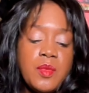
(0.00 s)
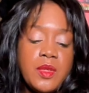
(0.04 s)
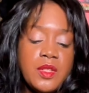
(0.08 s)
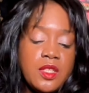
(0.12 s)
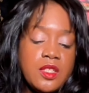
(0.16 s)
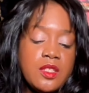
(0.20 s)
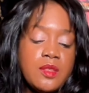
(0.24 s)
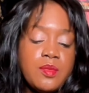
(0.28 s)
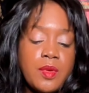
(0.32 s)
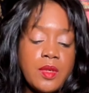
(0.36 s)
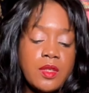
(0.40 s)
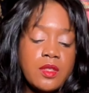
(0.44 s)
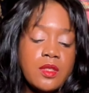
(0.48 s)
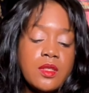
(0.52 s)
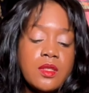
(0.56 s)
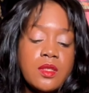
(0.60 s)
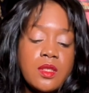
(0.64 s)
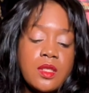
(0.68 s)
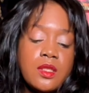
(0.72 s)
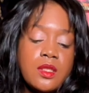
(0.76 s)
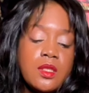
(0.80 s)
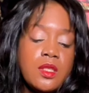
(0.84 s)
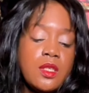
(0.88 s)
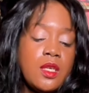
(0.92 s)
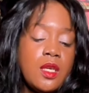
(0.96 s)
but this person
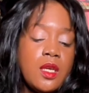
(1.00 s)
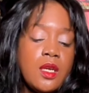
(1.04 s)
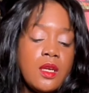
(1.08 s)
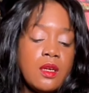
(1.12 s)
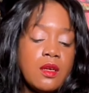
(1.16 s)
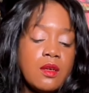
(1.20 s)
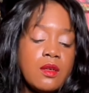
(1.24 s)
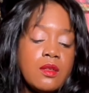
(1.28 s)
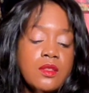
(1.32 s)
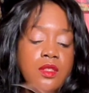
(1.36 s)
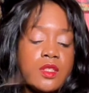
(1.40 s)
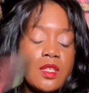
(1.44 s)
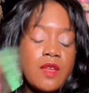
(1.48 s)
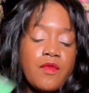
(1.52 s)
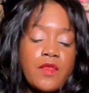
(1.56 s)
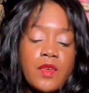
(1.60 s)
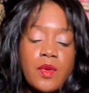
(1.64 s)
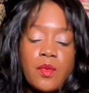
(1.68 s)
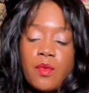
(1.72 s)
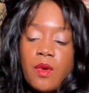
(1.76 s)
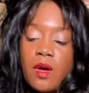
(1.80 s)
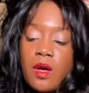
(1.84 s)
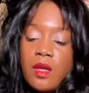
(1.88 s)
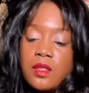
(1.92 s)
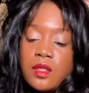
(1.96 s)
doesn't care. Seven
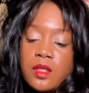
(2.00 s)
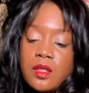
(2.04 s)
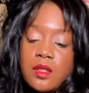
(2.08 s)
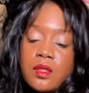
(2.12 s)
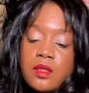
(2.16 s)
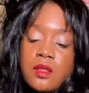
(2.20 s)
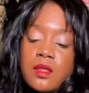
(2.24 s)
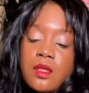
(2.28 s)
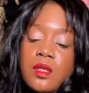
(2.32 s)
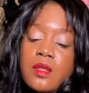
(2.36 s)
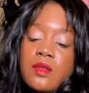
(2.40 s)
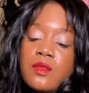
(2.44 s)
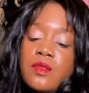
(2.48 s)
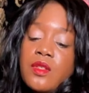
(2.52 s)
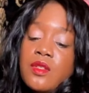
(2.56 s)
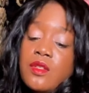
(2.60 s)
of Wands. Let's see.